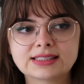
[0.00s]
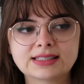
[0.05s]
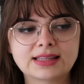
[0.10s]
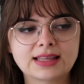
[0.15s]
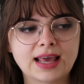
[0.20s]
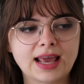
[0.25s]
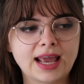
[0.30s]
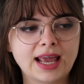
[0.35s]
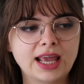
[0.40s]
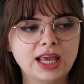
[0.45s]

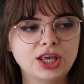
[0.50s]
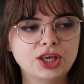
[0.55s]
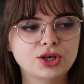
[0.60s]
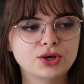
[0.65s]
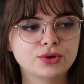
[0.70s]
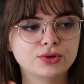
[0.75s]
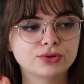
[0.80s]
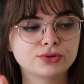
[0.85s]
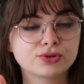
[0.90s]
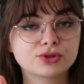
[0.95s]
They
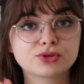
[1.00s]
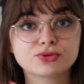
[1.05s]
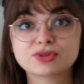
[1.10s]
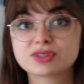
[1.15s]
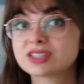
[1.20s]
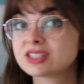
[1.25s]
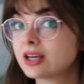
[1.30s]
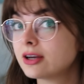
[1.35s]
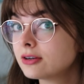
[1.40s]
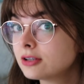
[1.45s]
use
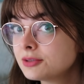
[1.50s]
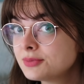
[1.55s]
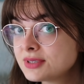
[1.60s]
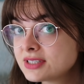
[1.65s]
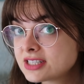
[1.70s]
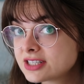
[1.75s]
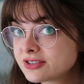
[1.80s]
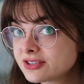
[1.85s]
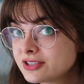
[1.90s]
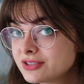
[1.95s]
recycled
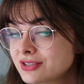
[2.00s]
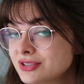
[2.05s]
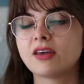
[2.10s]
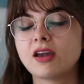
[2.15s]
materials.